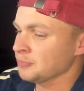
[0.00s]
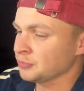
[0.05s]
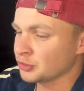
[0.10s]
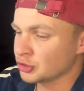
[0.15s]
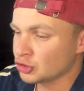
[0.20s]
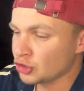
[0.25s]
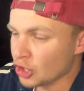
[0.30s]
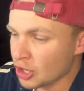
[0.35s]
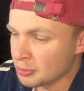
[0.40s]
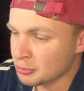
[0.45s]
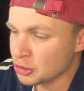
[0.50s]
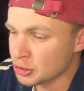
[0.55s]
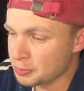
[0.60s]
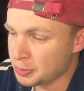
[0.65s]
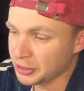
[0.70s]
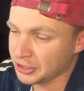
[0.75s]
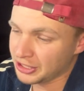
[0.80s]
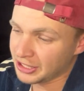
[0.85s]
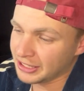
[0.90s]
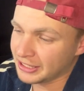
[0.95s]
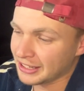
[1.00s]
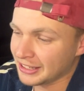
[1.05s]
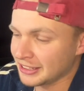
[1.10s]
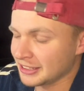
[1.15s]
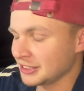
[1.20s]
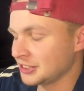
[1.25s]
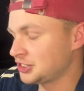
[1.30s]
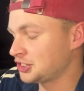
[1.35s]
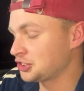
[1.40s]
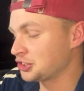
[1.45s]
Tom Hooper there getting
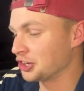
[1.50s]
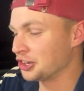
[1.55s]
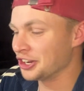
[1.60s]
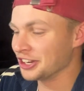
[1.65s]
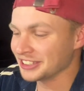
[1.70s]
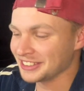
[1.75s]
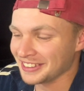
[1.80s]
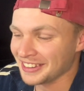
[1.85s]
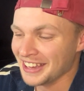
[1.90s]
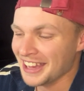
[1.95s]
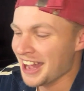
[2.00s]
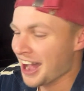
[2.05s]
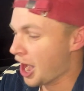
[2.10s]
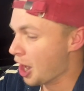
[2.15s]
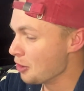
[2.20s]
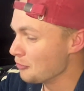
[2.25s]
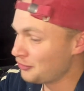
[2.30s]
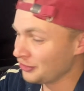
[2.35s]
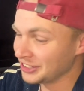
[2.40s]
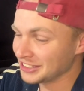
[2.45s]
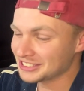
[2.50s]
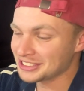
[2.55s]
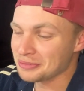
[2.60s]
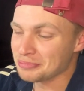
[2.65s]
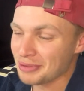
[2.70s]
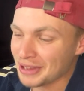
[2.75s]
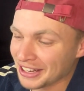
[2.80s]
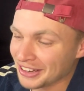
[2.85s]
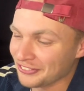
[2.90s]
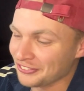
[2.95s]
his start. Hopefully it's a
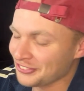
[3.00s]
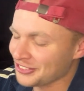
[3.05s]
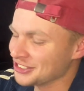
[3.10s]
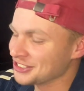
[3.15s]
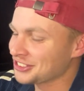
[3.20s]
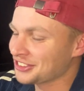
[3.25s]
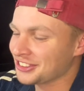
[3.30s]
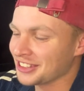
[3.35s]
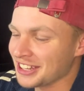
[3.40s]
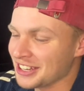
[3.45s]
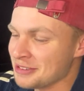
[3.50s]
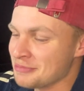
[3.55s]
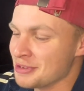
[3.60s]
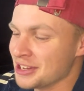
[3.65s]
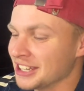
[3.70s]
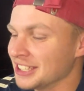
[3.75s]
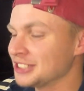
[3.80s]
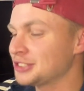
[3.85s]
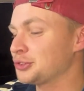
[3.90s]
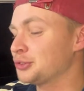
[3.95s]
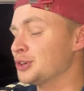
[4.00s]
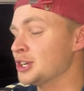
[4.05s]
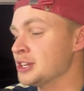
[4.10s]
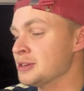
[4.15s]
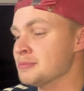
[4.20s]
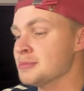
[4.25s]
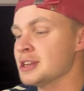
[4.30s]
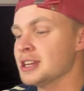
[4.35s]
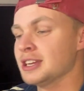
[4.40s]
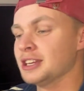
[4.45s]
better first 30 minutes for
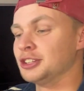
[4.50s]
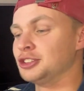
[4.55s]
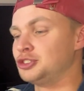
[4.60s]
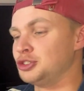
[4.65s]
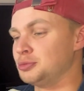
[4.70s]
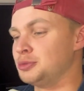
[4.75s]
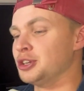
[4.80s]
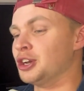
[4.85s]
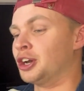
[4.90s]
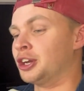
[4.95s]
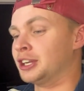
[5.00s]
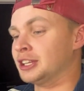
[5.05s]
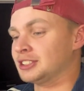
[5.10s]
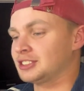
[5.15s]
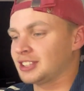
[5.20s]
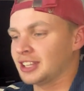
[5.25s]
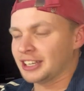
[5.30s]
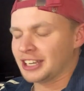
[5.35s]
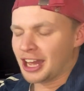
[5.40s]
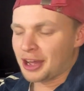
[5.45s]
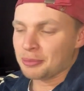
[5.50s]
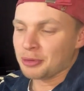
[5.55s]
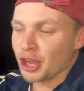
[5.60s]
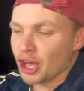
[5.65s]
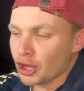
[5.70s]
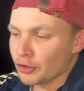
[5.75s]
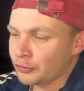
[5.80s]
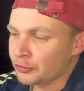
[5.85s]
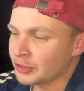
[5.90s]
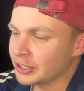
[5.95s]
him, to be honest. I'm
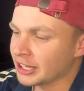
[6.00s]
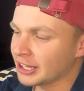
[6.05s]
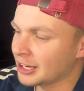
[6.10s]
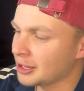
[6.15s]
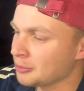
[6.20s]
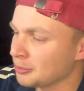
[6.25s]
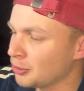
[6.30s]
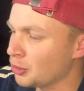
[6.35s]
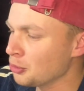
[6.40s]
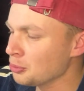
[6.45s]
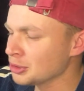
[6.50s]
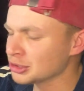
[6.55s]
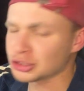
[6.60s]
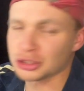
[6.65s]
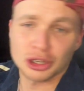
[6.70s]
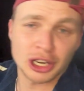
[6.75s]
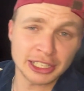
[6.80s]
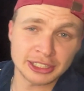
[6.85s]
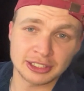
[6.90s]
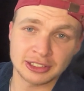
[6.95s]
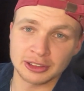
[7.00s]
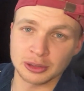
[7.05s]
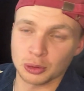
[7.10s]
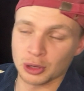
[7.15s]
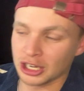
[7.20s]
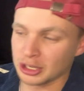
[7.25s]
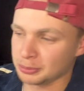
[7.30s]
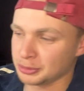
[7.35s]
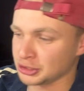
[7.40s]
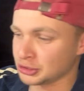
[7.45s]
laughing and I'm almost writing the
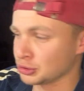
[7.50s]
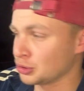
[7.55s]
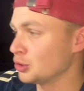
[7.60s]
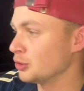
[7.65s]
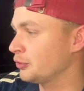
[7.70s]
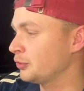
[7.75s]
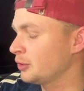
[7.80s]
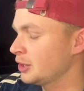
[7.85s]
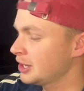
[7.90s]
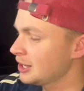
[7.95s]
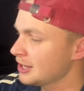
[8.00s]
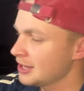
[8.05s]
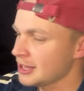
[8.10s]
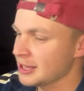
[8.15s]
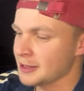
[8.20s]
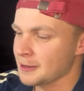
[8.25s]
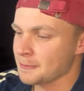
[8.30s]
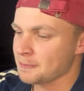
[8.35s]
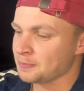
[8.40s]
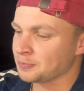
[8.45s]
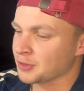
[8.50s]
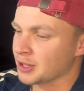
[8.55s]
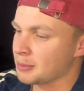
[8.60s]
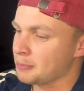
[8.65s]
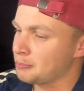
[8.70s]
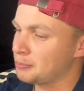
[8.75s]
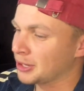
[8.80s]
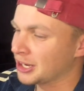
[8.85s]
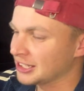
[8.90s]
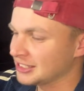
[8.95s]
Wallabies off.
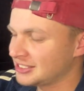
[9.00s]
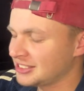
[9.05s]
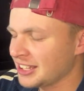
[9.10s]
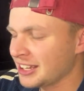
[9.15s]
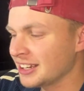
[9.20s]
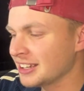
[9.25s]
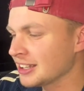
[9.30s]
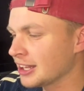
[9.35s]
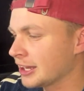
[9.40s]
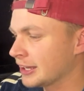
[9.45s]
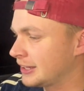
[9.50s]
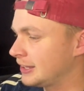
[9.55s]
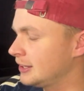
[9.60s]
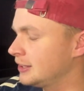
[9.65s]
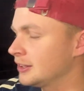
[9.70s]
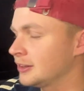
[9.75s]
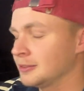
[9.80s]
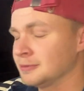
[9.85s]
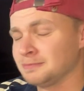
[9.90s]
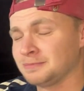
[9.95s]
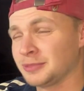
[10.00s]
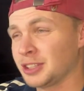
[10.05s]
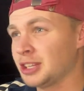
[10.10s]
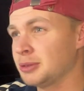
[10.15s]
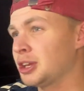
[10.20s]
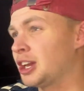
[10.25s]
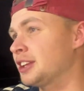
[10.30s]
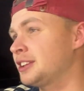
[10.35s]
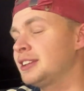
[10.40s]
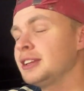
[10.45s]
But I said it like in
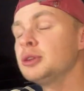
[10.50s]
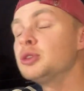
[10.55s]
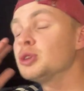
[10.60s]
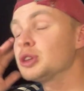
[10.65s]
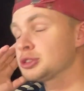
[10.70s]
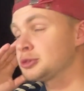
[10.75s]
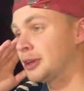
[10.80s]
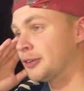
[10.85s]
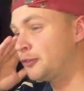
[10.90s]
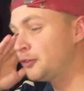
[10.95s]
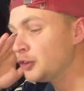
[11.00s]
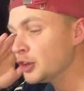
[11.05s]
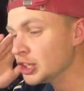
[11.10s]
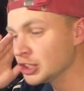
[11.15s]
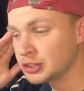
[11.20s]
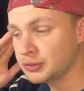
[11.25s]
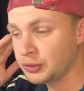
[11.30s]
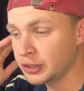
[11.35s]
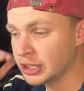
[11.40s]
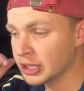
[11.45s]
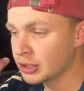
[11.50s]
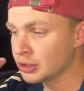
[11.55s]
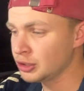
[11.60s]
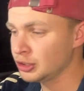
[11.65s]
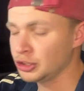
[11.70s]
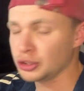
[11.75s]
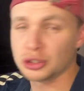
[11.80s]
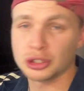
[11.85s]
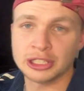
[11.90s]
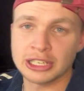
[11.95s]
I think it was my first video.
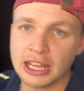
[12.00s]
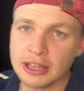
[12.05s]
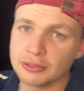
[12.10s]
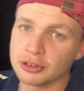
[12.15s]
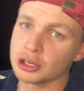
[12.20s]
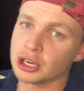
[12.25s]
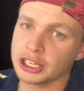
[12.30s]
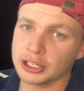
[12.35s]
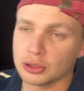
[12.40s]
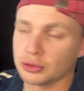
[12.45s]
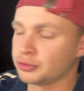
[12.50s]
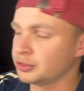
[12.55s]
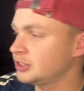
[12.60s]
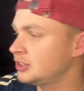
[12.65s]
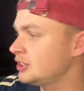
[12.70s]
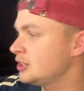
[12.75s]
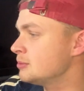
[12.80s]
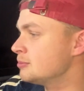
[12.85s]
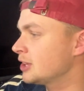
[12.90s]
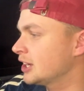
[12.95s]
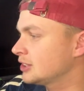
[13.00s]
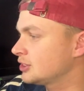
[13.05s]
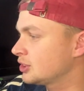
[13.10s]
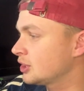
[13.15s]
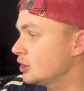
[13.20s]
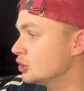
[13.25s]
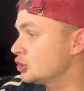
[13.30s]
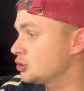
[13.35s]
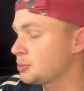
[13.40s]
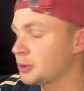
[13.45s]
You could never write off a team that's
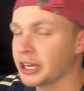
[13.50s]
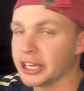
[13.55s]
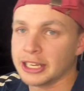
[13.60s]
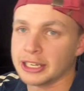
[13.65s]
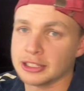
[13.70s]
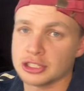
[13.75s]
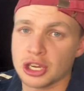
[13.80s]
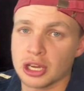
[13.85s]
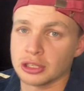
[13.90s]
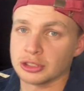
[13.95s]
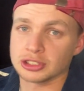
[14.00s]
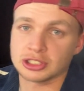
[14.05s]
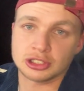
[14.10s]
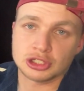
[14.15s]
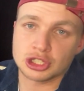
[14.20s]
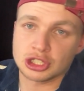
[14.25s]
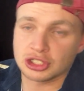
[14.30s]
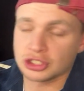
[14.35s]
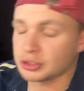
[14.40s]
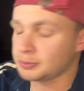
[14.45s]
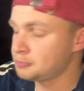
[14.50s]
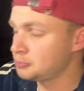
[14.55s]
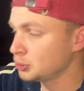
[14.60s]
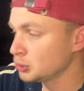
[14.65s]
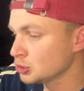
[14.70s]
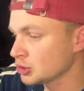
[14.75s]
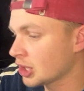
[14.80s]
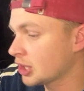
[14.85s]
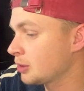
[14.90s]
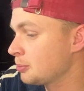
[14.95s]
coached by Eddie Jones. He just
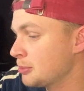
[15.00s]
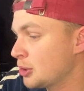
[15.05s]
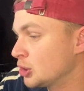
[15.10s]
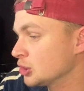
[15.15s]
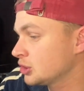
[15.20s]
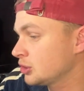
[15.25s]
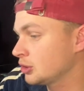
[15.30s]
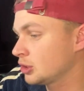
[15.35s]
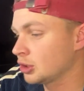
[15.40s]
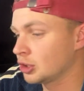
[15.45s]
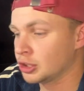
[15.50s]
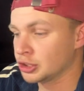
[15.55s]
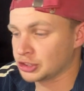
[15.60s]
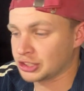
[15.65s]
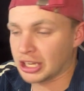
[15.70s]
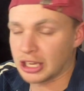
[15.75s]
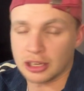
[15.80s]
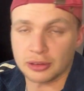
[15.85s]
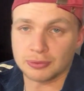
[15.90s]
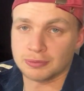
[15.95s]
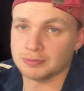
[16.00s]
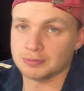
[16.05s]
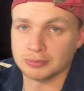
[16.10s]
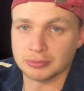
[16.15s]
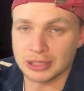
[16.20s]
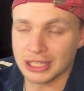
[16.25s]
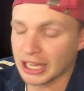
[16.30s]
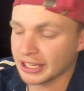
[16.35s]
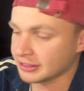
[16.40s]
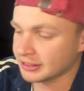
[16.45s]
pulls out a masterclass out of
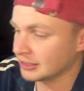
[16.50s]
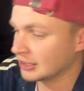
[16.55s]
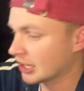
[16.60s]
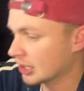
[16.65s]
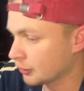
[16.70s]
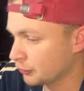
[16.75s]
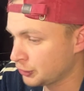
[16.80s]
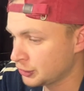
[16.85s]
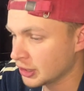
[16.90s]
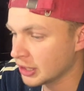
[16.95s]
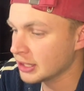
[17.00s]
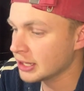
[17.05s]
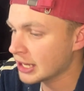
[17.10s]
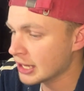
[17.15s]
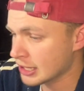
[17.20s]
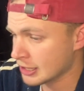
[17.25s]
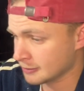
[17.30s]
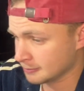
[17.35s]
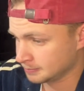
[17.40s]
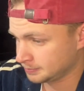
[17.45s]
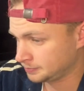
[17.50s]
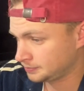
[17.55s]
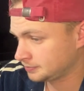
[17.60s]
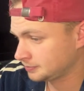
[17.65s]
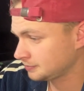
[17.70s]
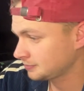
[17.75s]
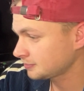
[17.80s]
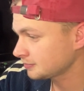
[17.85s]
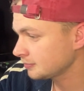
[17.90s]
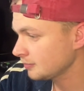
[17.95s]
nothing, out of thin air.
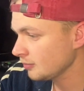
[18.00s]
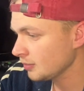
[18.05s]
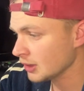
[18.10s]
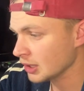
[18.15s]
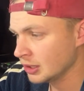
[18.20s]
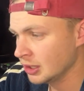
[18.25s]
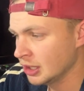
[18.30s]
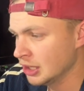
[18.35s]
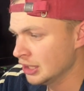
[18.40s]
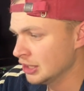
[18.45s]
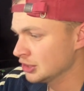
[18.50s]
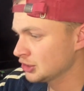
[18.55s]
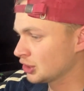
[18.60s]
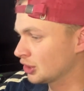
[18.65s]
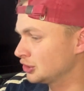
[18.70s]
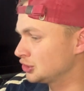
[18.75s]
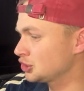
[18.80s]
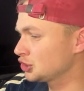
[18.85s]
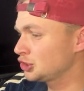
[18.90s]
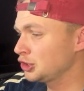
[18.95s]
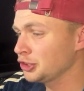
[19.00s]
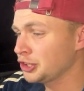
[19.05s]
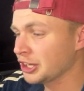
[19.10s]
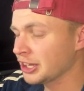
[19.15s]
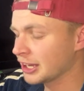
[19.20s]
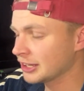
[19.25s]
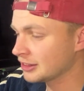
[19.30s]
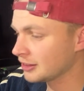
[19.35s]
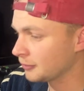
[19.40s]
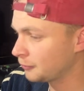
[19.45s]
So just looking
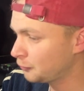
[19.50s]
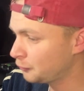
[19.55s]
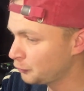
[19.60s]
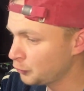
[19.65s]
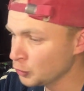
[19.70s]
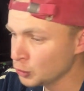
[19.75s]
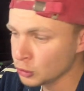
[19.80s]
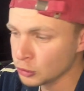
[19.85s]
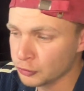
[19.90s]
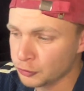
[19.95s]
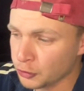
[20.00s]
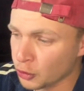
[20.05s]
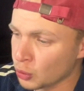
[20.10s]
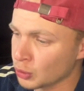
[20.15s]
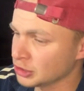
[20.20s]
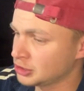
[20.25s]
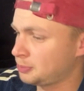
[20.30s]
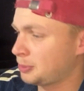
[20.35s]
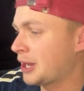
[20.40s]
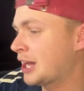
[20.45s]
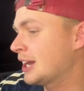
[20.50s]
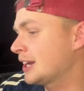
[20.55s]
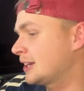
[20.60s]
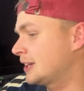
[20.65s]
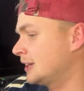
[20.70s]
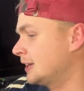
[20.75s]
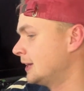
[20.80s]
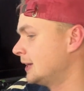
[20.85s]
at the full forwards back,